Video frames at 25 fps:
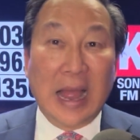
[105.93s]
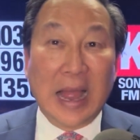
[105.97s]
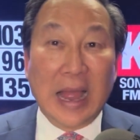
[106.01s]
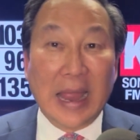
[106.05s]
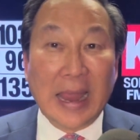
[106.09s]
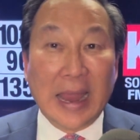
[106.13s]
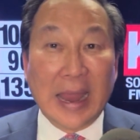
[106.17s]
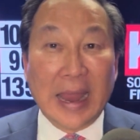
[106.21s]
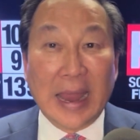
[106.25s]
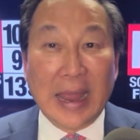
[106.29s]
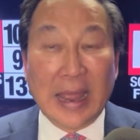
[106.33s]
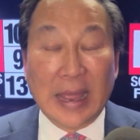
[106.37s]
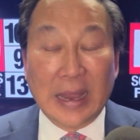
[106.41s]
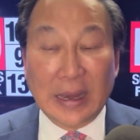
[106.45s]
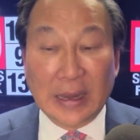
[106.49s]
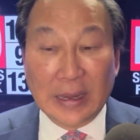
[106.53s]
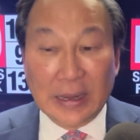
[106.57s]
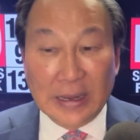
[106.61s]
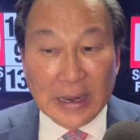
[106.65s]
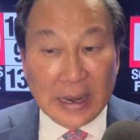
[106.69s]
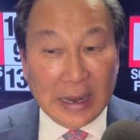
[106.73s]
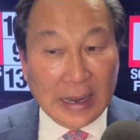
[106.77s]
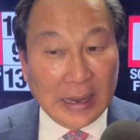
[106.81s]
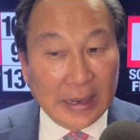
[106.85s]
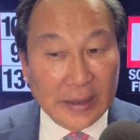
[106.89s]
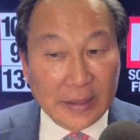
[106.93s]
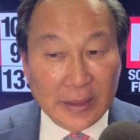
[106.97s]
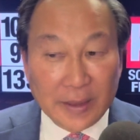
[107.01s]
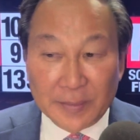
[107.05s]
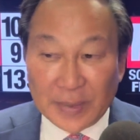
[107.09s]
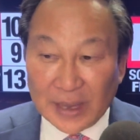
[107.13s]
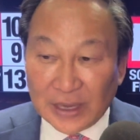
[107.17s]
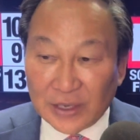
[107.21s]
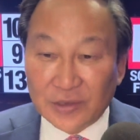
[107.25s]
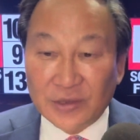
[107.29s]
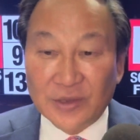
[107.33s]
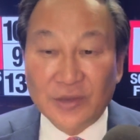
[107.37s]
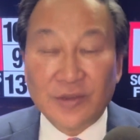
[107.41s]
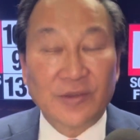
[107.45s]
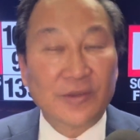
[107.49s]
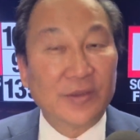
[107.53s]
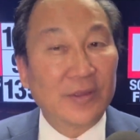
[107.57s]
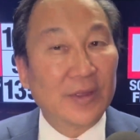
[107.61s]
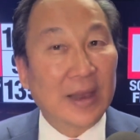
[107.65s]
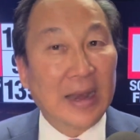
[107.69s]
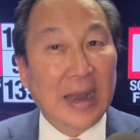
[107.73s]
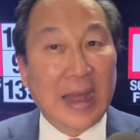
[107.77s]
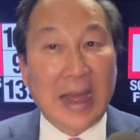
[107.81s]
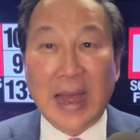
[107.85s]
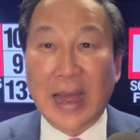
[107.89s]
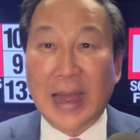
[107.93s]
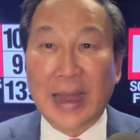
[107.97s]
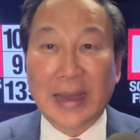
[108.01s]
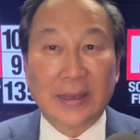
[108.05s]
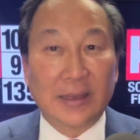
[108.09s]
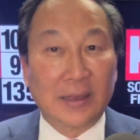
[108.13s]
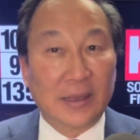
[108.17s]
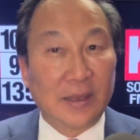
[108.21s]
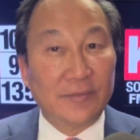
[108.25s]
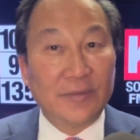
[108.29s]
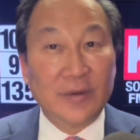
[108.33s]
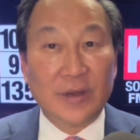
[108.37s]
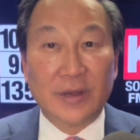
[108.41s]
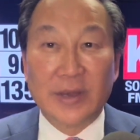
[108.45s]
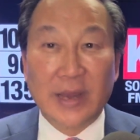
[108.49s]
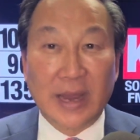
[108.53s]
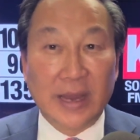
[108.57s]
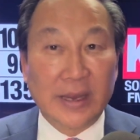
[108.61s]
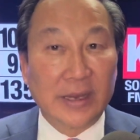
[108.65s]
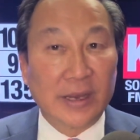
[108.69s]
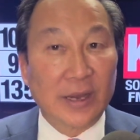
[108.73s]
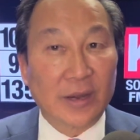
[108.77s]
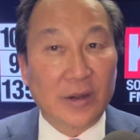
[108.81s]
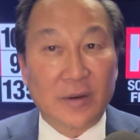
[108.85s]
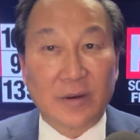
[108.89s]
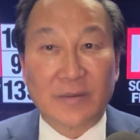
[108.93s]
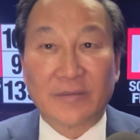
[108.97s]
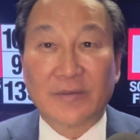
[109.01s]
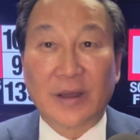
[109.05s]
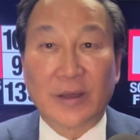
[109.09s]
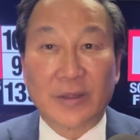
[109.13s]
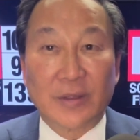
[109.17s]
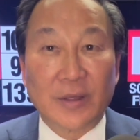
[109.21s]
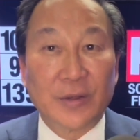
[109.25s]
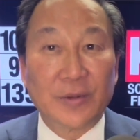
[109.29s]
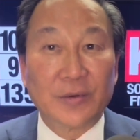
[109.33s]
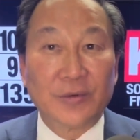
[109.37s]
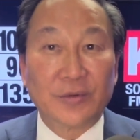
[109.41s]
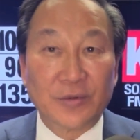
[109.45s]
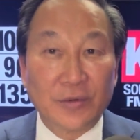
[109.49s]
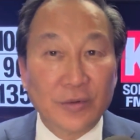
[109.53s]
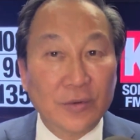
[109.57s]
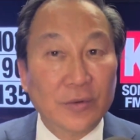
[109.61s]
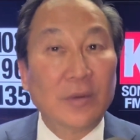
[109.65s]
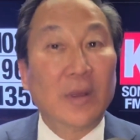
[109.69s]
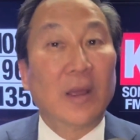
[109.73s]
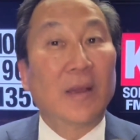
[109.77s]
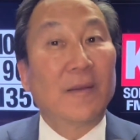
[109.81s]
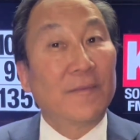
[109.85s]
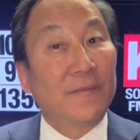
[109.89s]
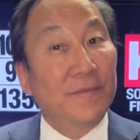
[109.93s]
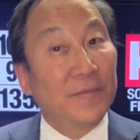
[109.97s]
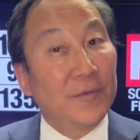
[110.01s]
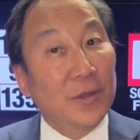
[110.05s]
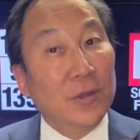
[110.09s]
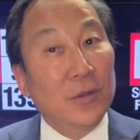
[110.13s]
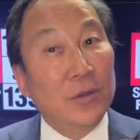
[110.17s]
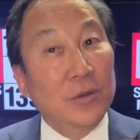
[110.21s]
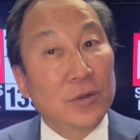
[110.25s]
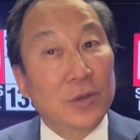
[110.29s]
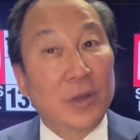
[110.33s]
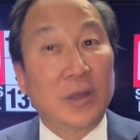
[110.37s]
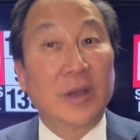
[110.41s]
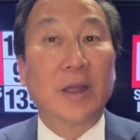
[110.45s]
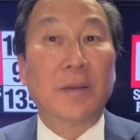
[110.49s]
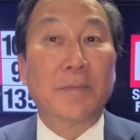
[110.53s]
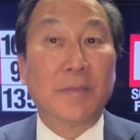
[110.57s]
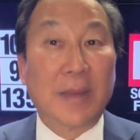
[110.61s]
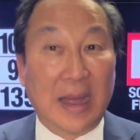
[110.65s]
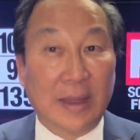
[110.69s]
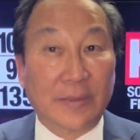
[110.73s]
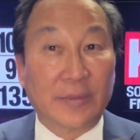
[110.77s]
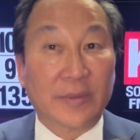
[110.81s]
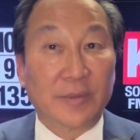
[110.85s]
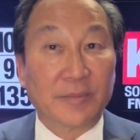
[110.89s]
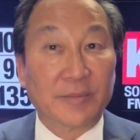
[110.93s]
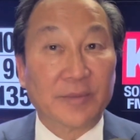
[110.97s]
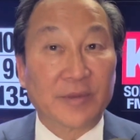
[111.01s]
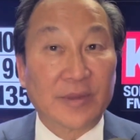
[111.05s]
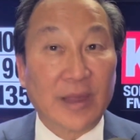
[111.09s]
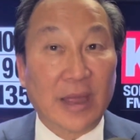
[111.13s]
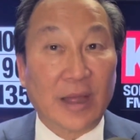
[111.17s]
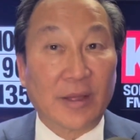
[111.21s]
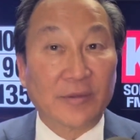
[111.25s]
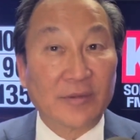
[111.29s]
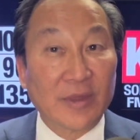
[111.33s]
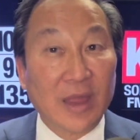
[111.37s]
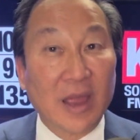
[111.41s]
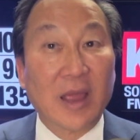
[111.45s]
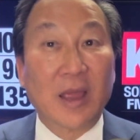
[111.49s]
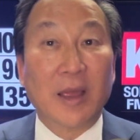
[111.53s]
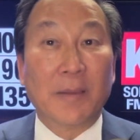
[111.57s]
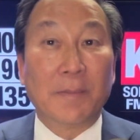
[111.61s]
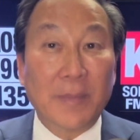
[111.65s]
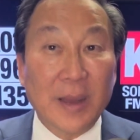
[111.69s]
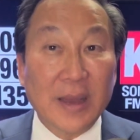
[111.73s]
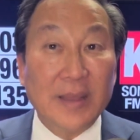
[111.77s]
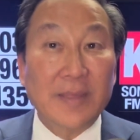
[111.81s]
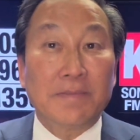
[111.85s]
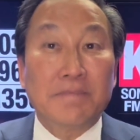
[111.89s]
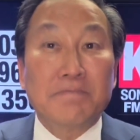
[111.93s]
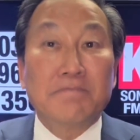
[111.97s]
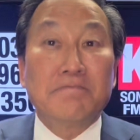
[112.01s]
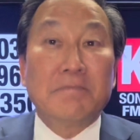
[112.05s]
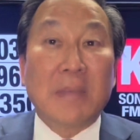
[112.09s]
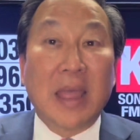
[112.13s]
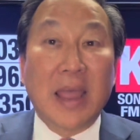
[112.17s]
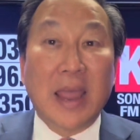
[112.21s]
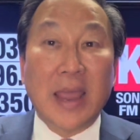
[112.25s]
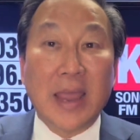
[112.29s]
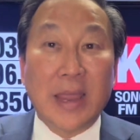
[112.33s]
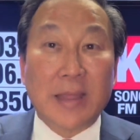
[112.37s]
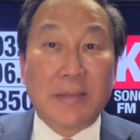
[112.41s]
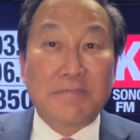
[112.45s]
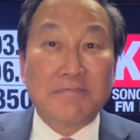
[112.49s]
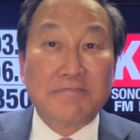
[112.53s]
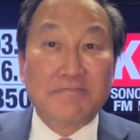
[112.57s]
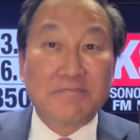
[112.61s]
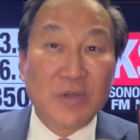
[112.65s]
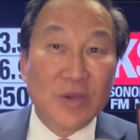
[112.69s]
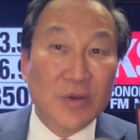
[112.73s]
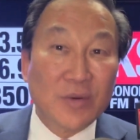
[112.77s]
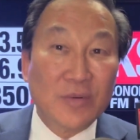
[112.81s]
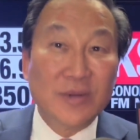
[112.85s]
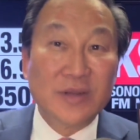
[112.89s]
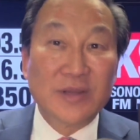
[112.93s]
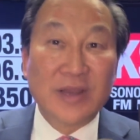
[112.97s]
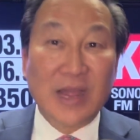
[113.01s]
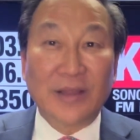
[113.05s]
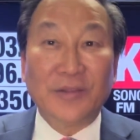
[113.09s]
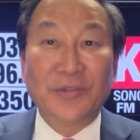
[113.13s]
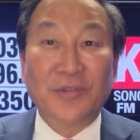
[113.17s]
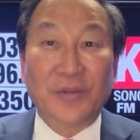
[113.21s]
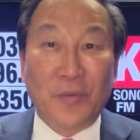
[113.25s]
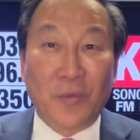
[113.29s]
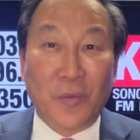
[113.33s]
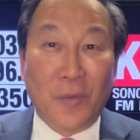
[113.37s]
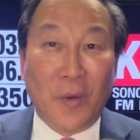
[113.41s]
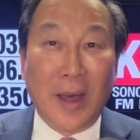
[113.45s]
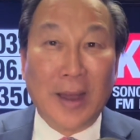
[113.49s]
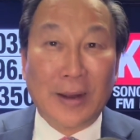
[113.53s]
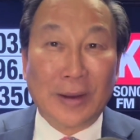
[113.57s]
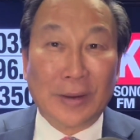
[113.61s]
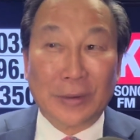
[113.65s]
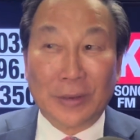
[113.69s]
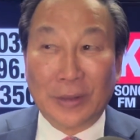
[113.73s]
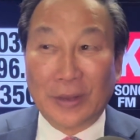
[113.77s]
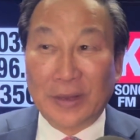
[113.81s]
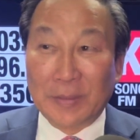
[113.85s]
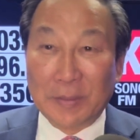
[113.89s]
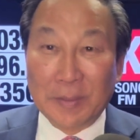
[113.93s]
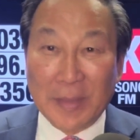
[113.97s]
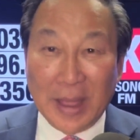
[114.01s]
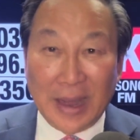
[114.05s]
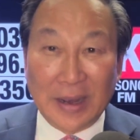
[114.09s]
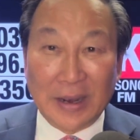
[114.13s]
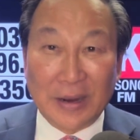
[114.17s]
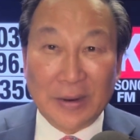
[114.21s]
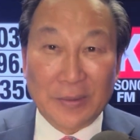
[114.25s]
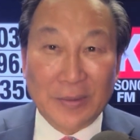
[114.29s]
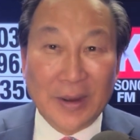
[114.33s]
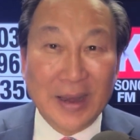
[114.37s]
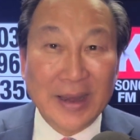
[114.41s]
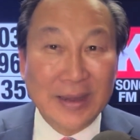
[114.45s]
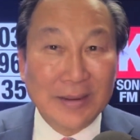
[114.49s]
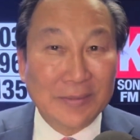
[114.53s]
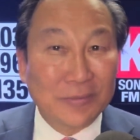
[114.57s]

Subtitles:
And the patients that I love to take care of are those who feel good about themselves, but hey, who doesn't want to look better, right?